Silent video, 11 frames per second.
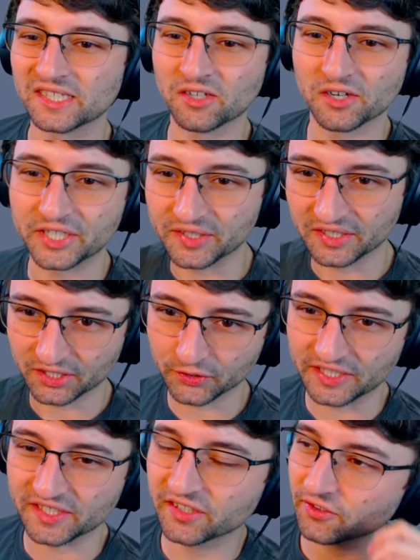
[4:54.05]
I started using the
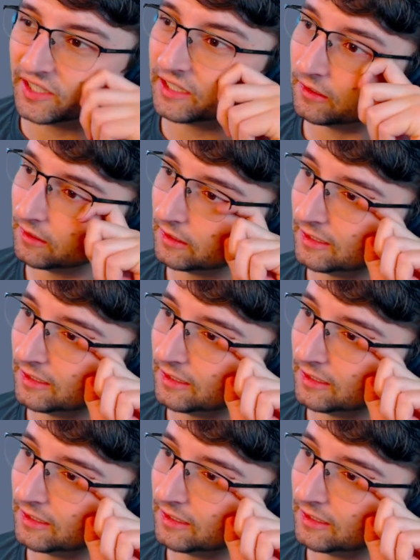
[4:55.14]
green screen,